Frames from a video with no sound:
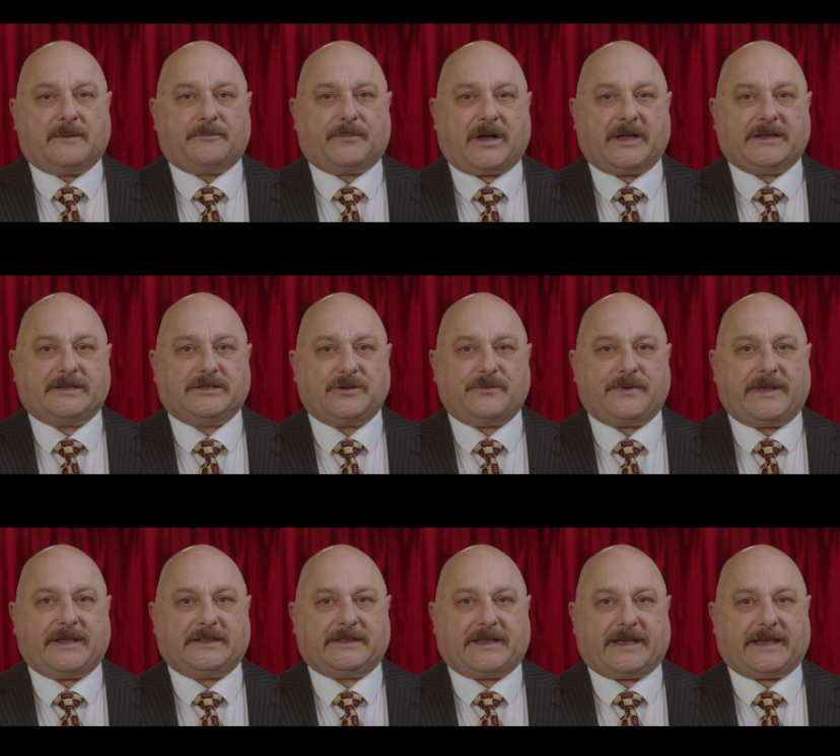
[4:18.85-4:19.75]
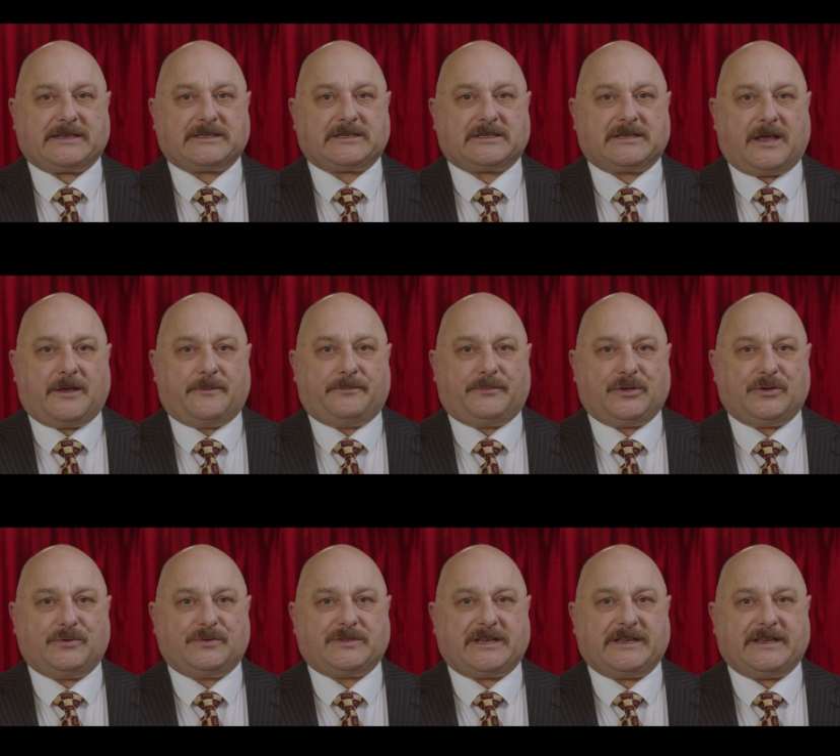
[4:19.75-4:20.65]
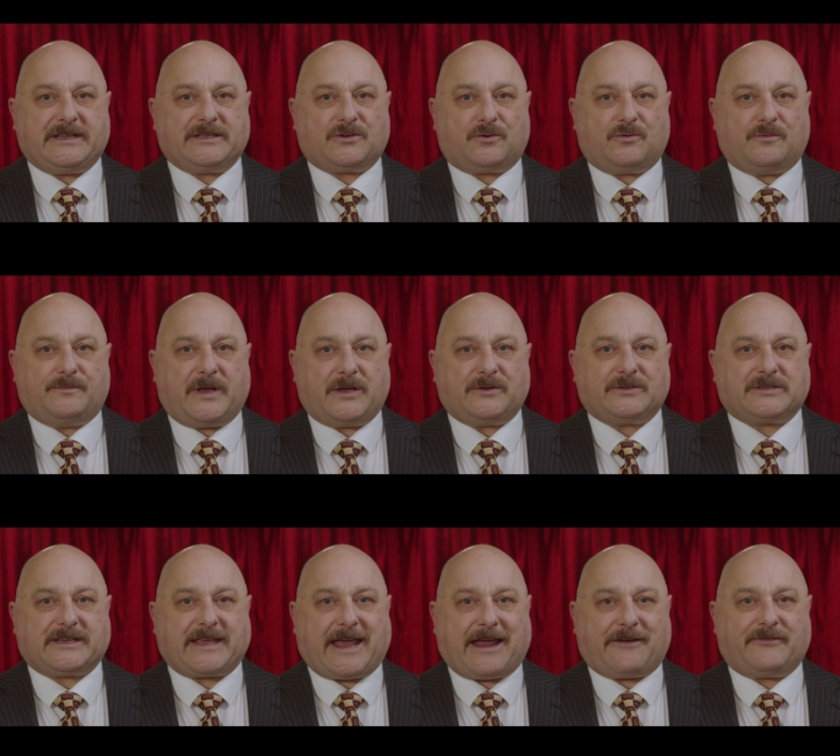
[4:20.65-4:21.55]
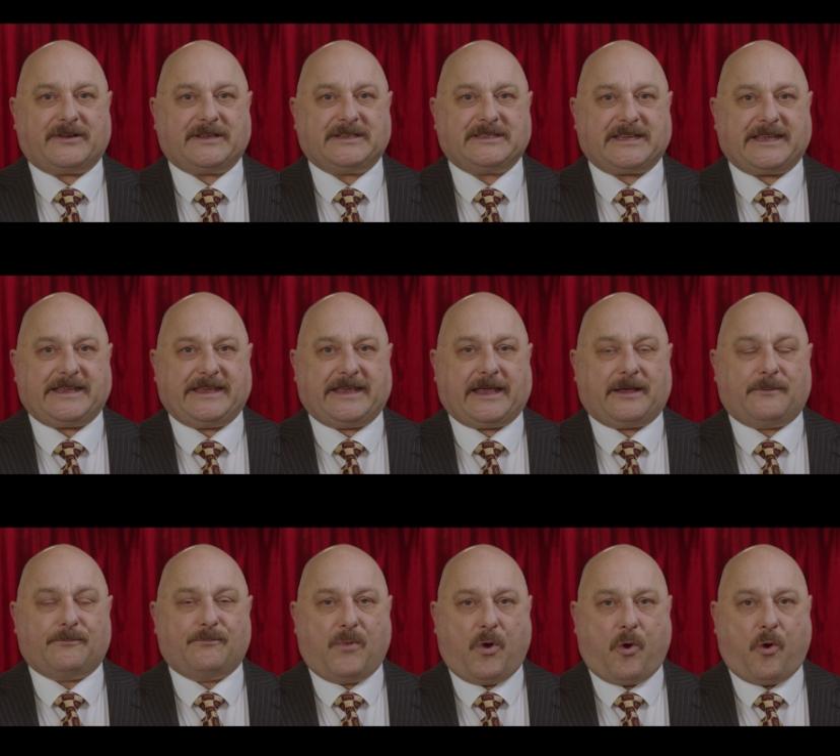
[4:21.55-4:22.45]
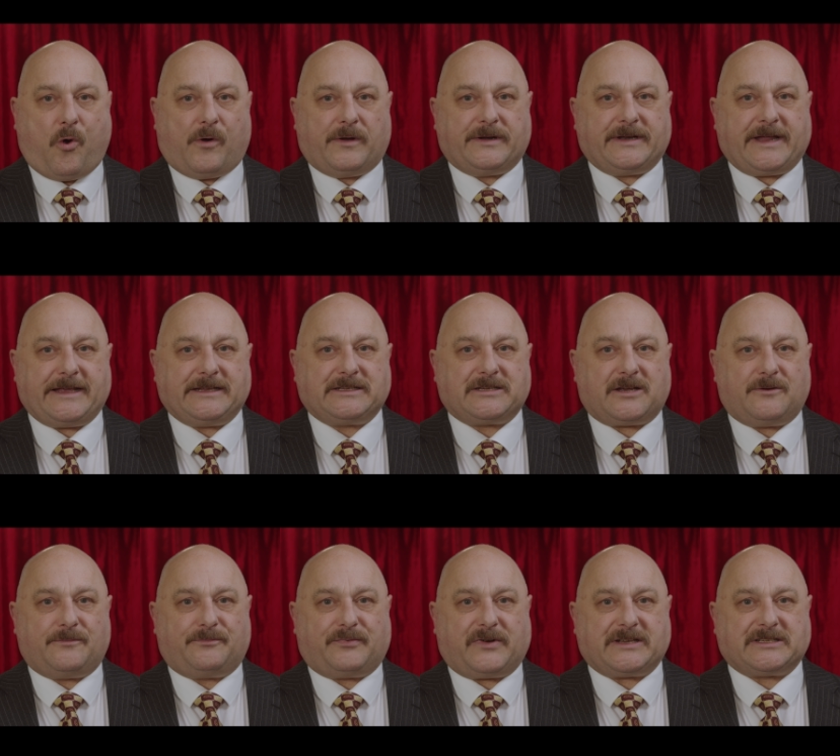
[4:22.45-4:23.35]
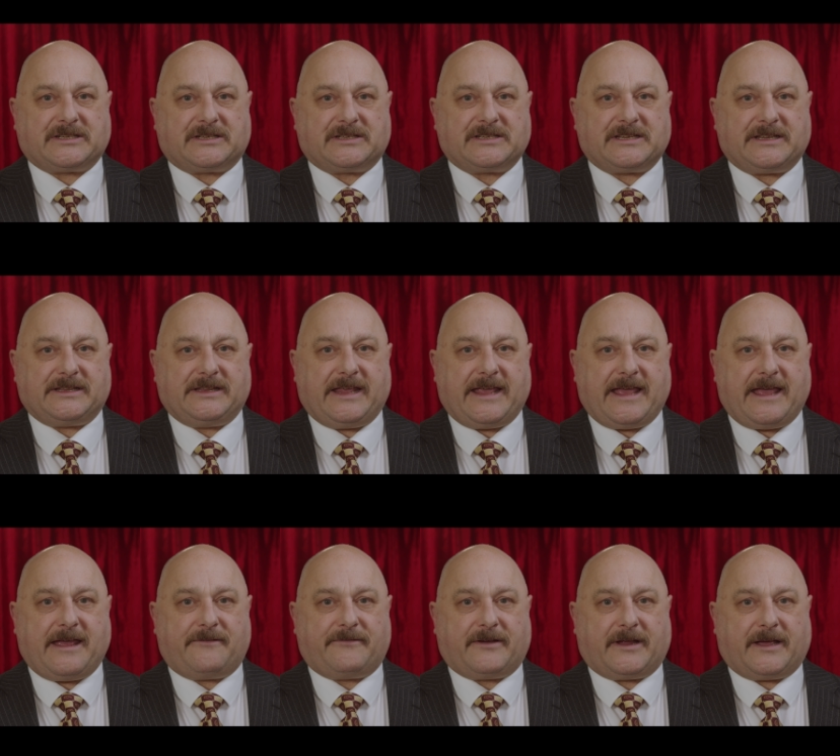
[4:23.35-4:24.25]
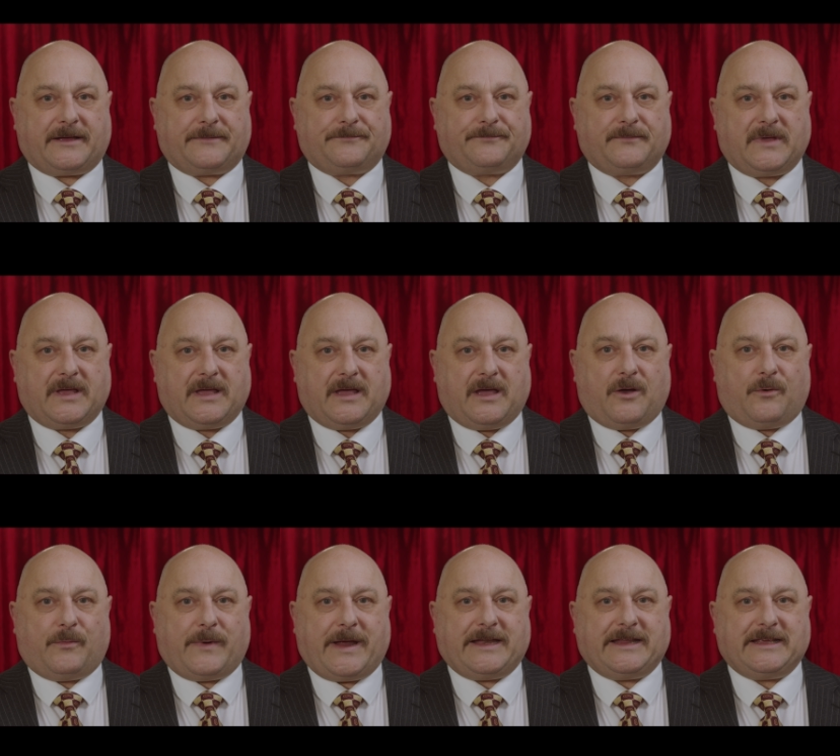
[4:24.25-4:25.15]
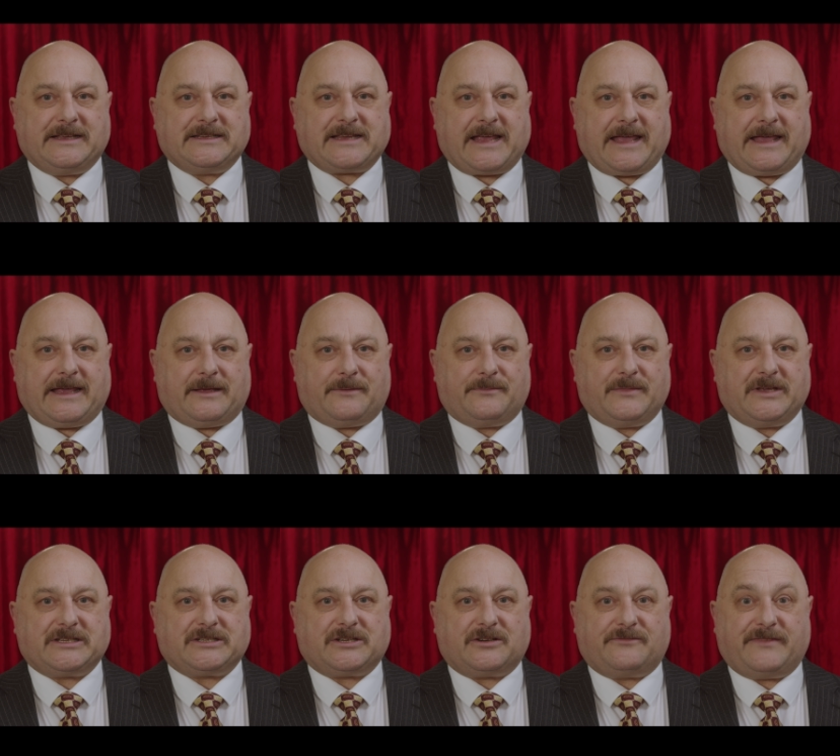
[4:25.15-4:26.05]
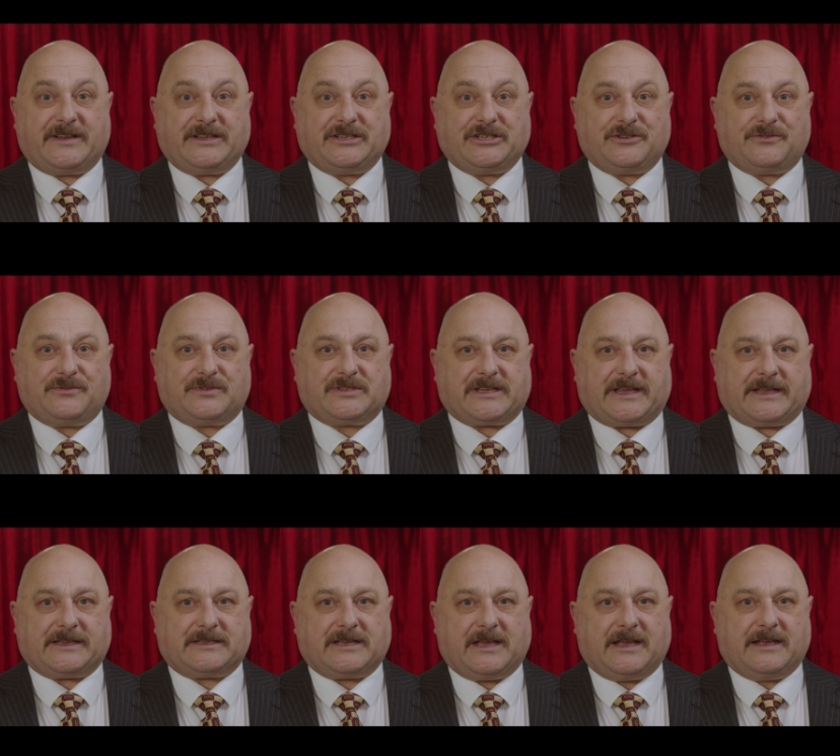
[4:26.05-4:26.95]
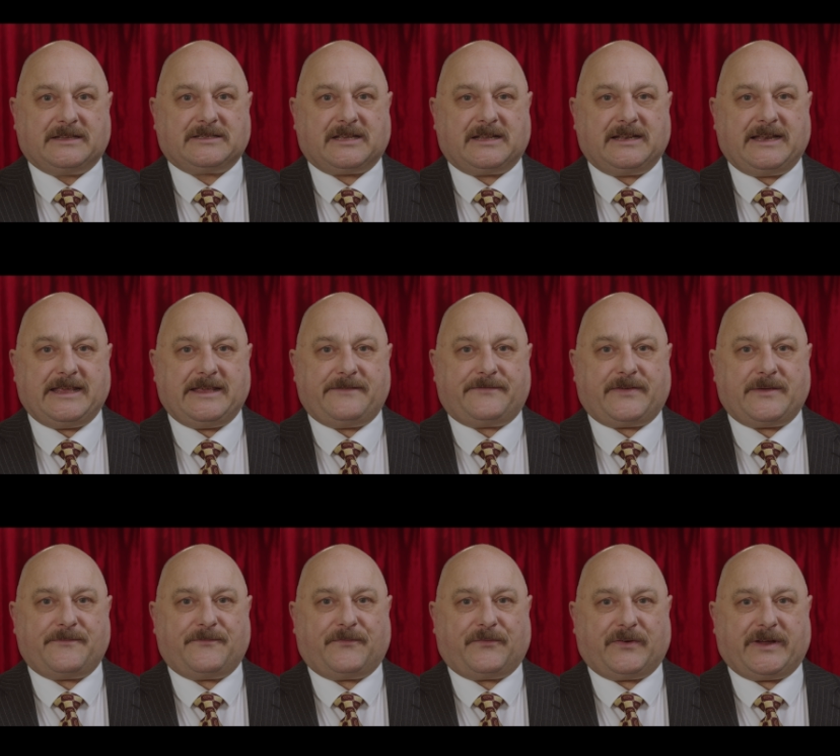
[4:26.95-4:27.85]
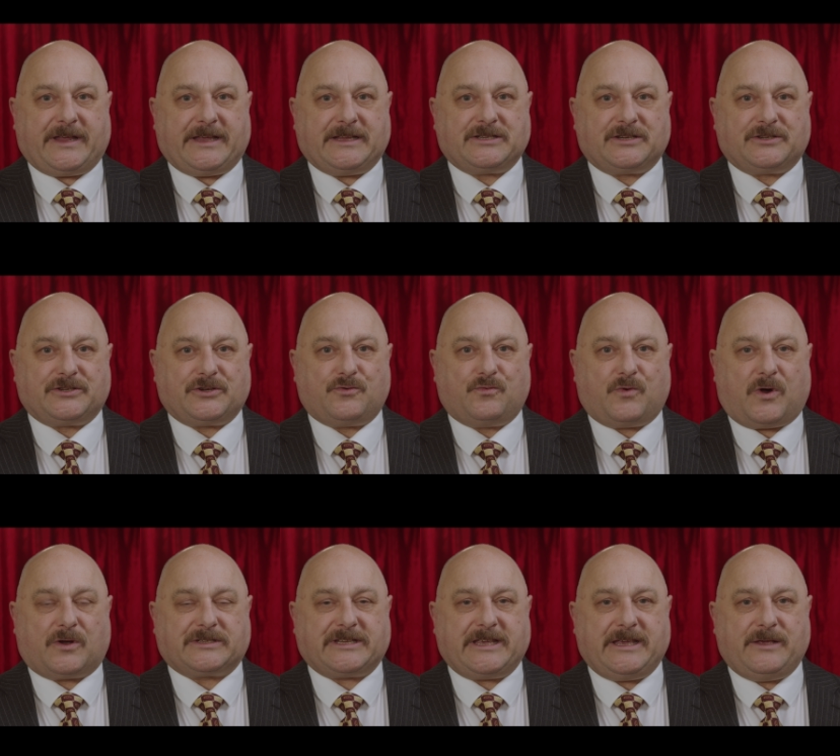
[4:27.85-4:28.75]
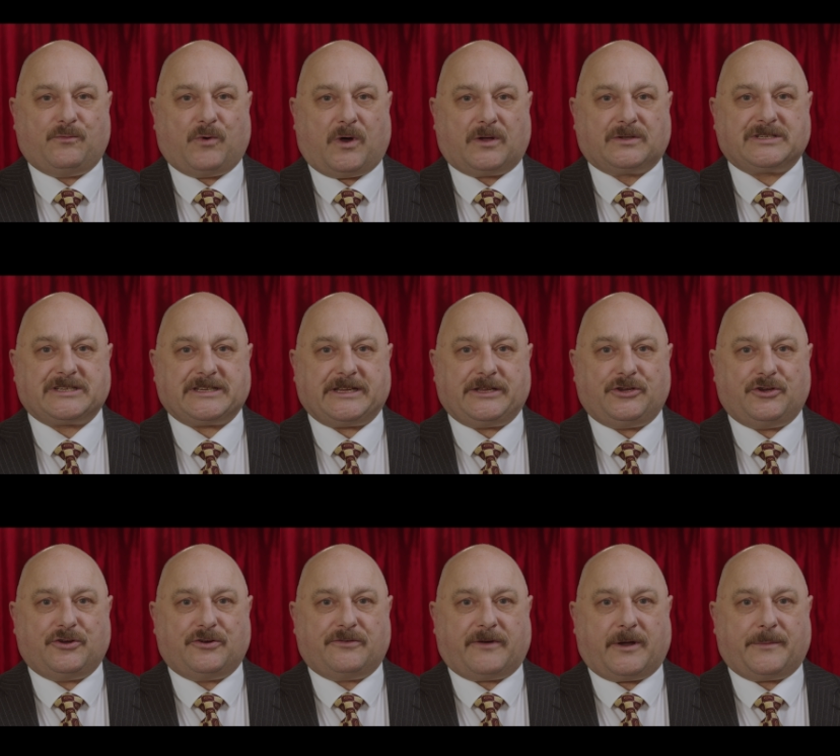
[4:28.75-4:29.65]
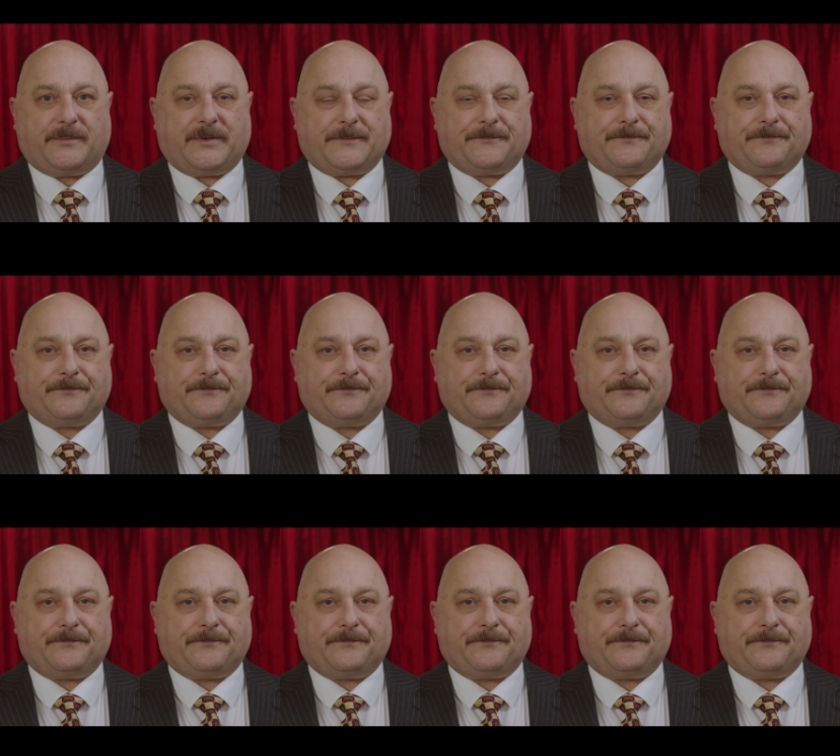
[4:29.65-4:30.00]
By doing this, Putin is almost guaranteeing more NATO presence in the area, when his aim is to reduce it, to leave him free to do what he wants in Europe.